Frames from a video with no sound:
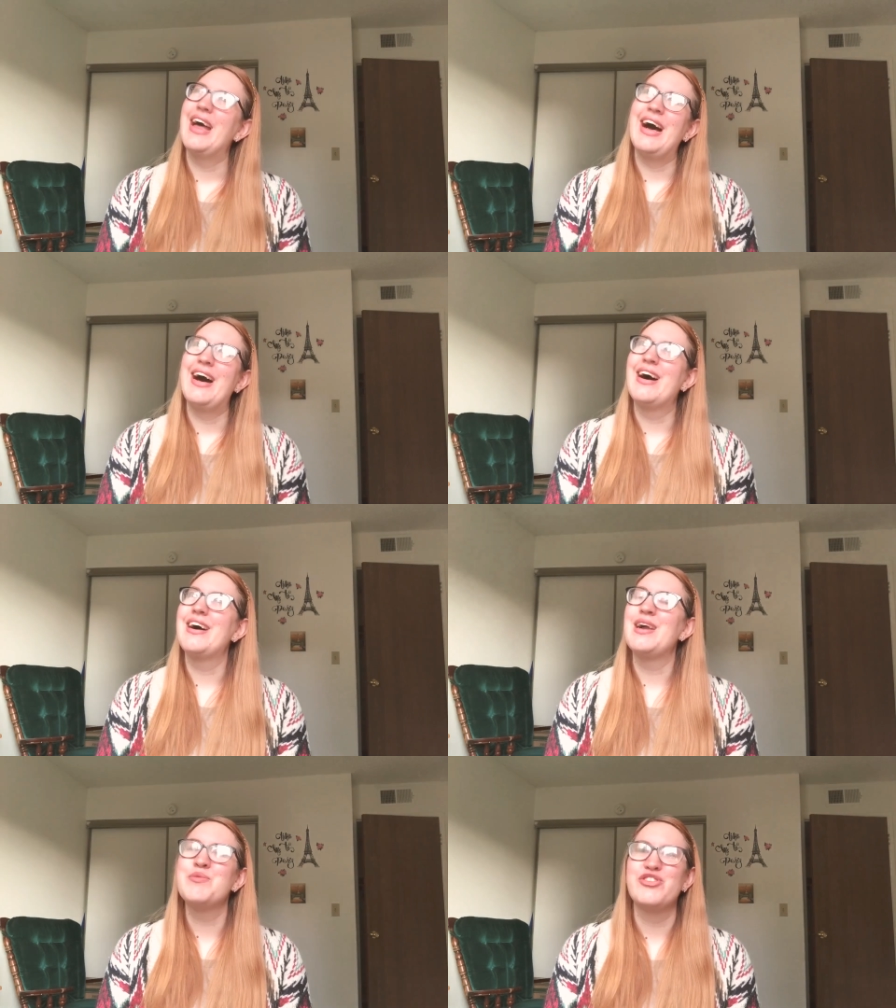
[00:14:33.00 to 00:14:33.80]

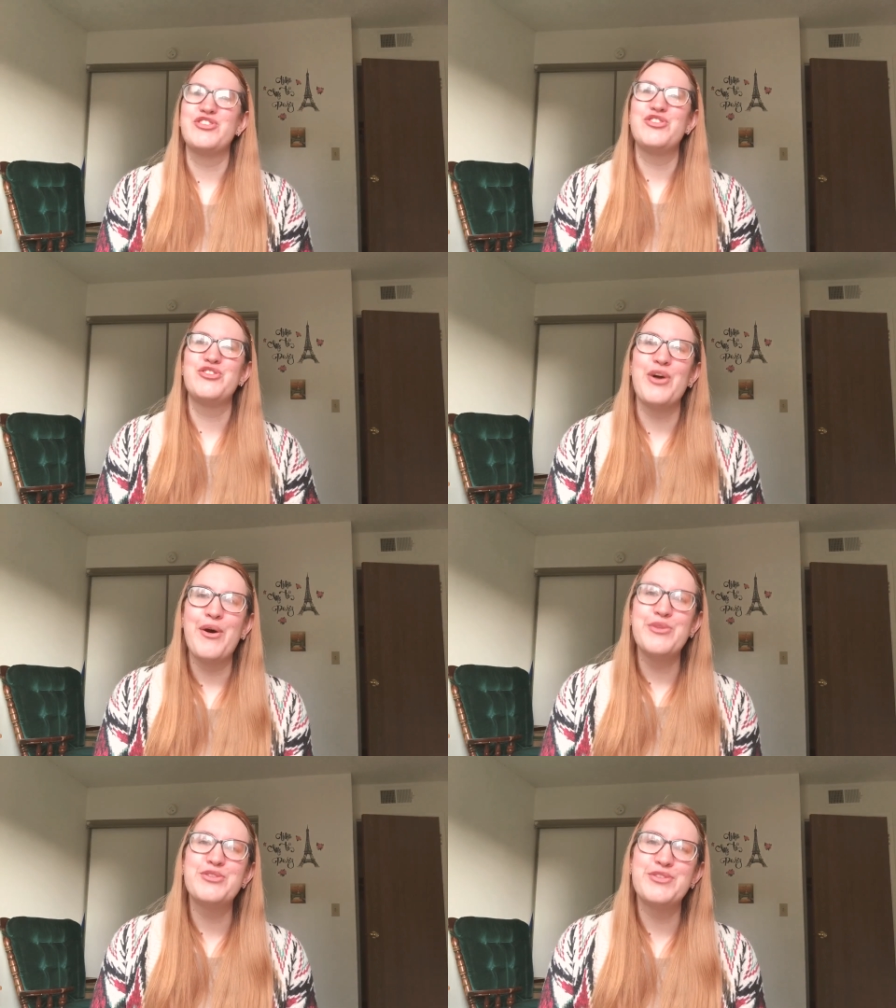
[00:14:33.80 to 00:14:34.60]
I'm just
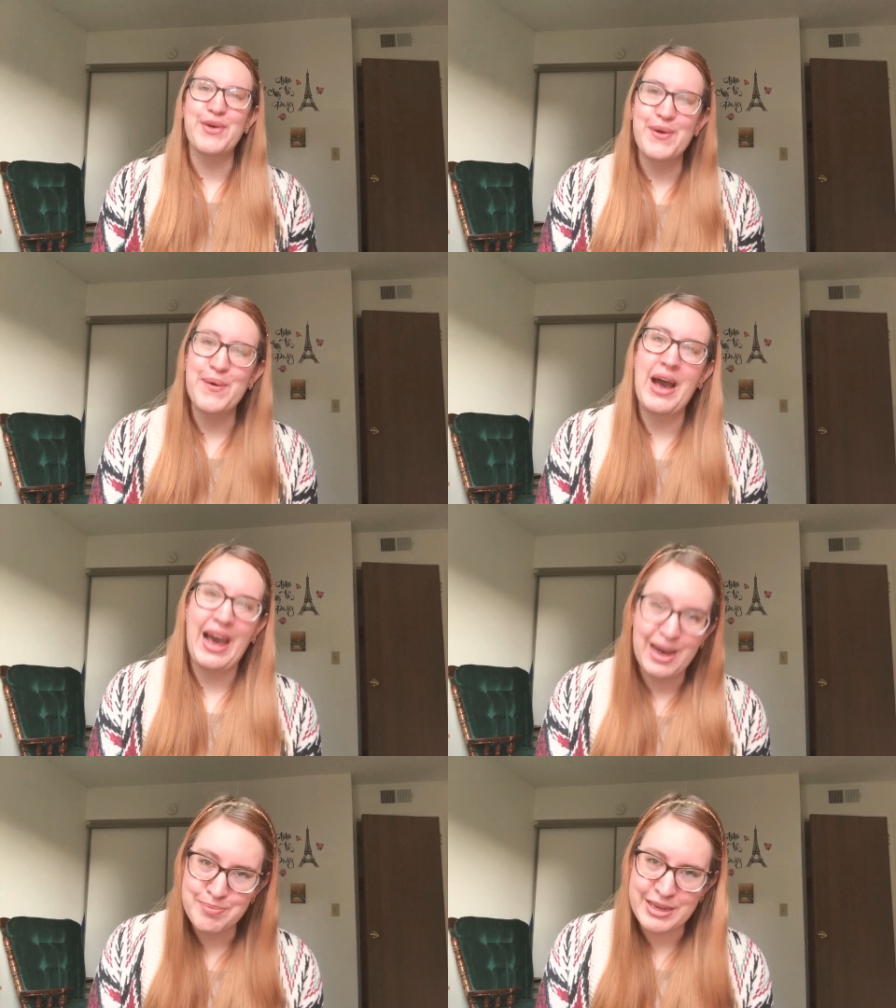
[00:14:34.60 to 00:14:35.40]
so
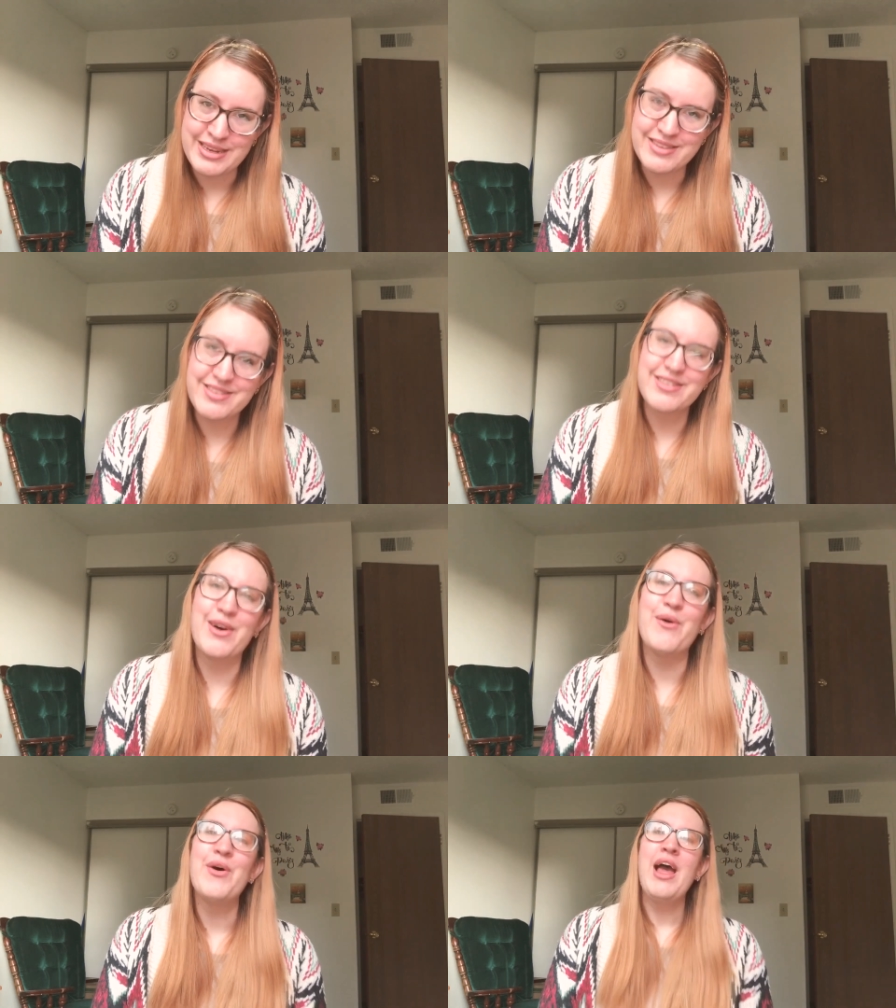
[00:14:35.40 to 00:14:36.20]
happy.
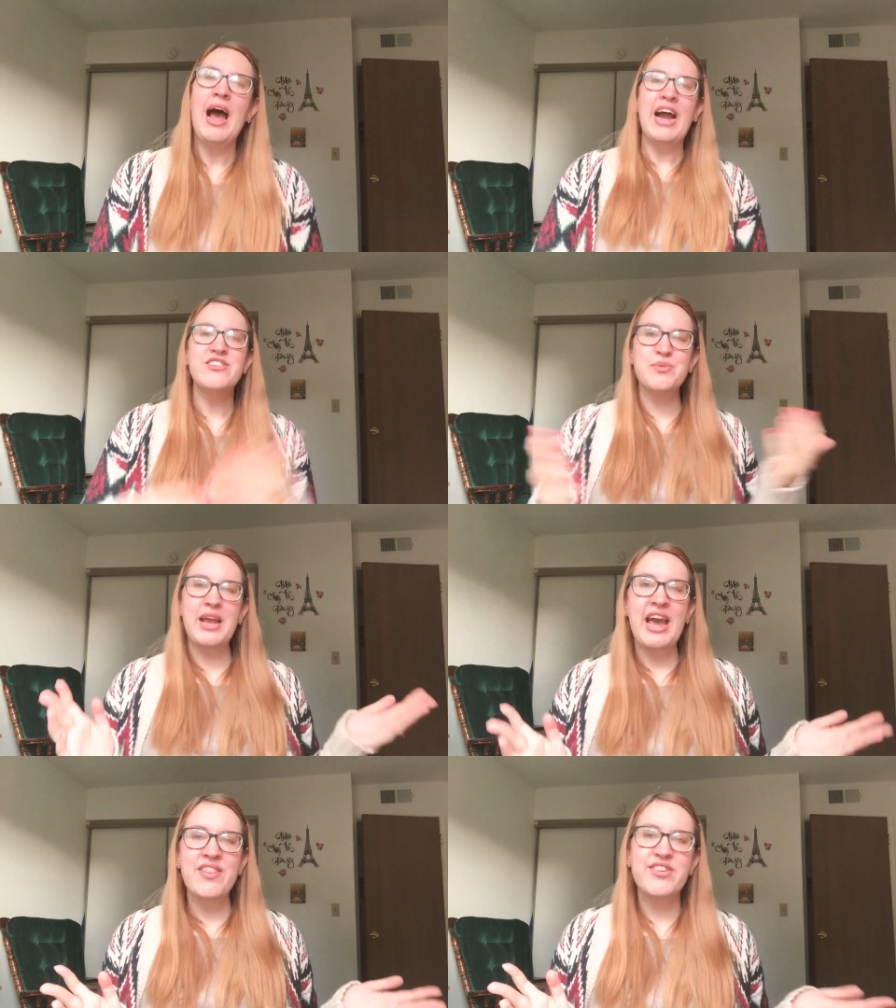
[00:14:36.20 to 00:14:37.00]
So I just
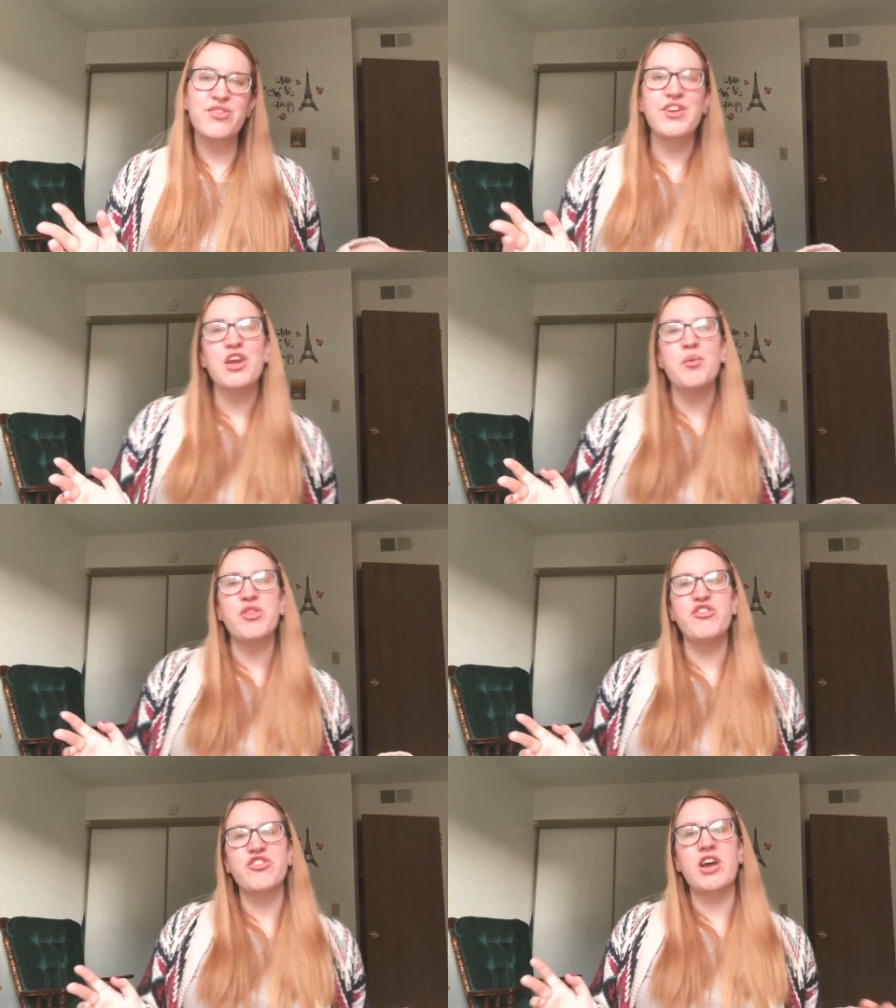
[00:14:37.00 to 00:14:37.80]
want to end this video
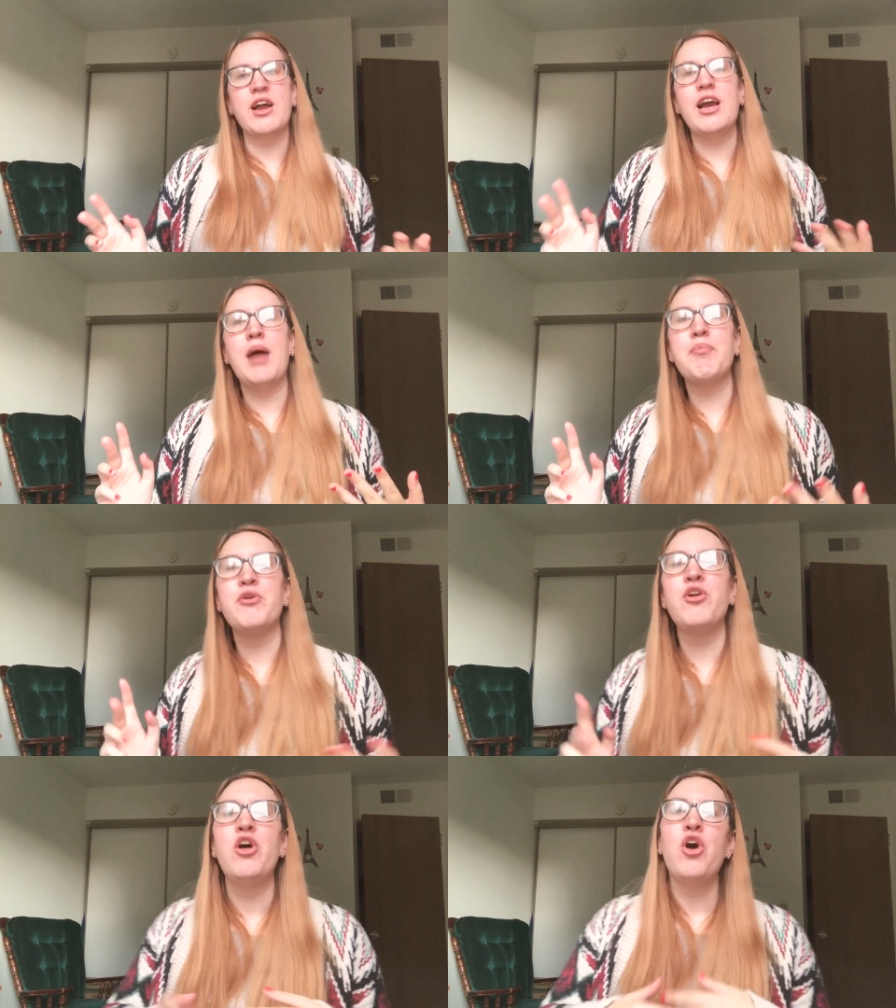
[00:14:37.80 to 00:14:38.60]
with just a
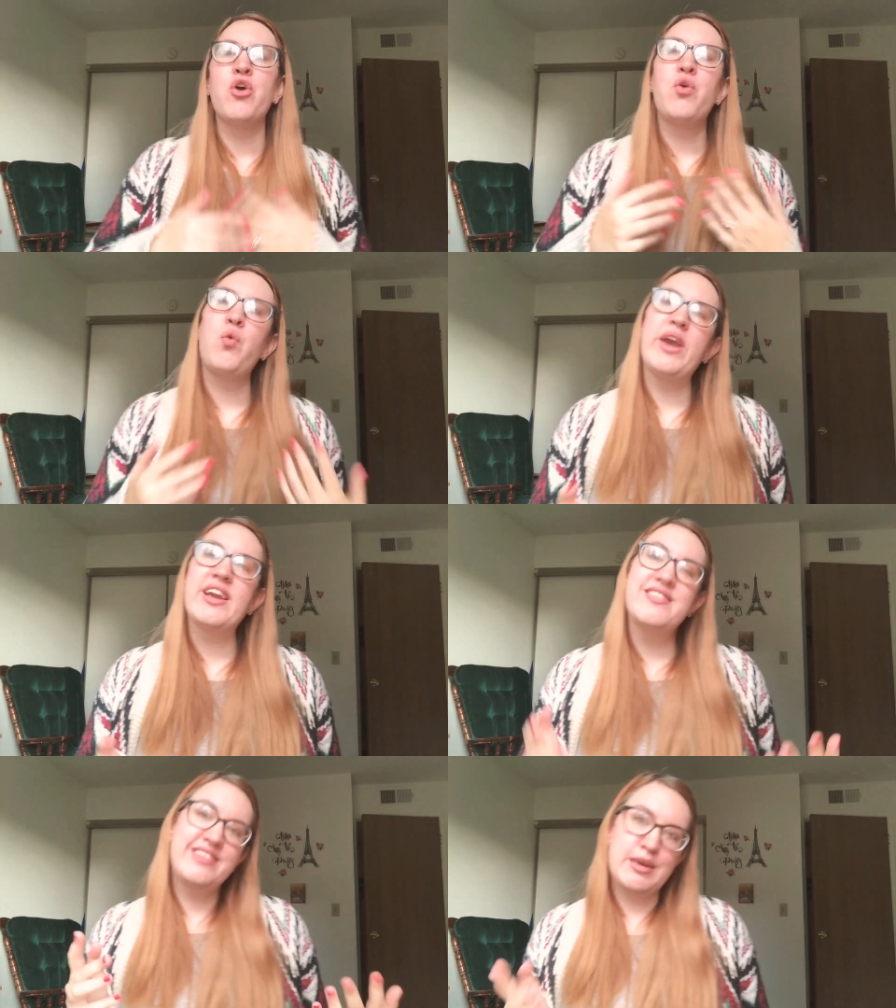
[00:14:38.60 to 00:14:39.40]
couple
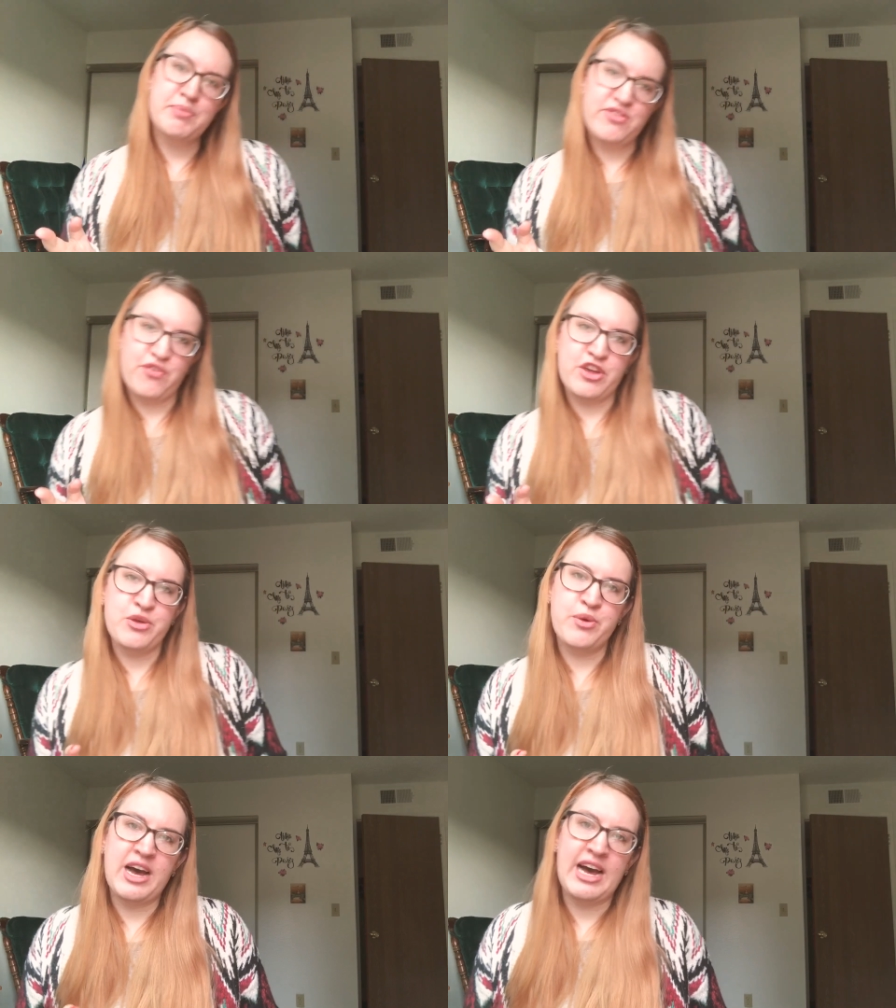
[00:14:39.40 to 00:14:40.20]
quick tips for
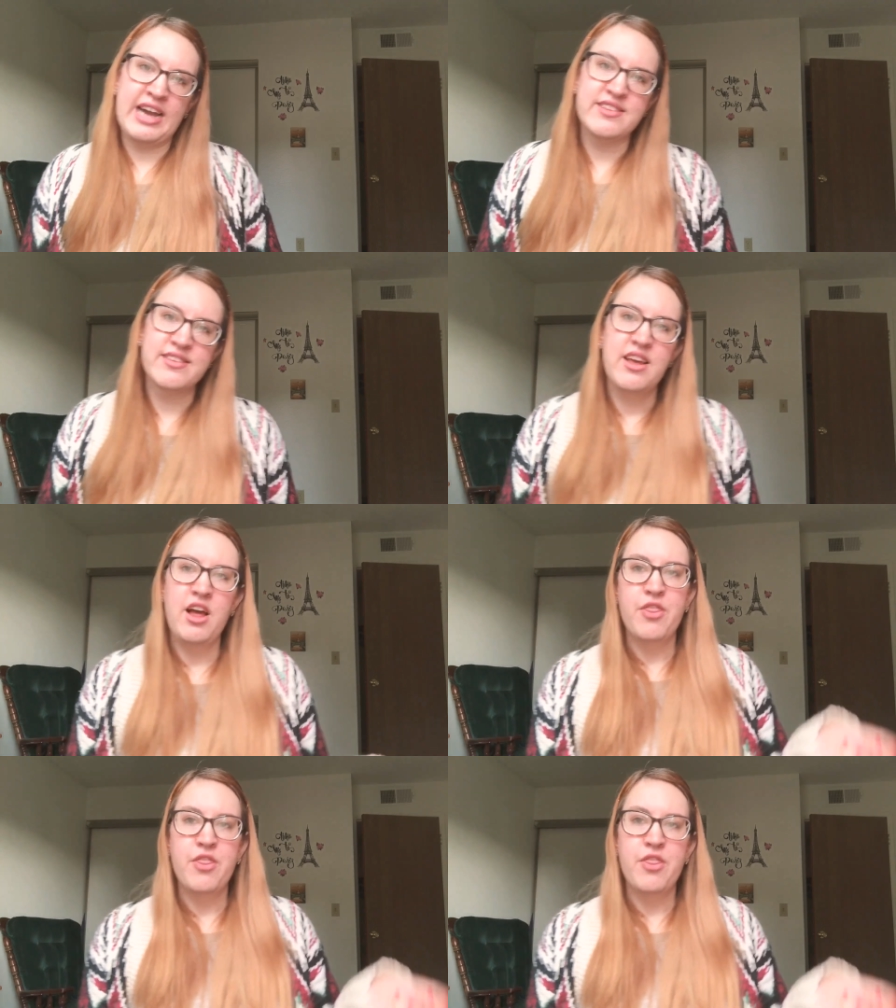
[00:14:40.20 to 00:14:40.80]
you guys.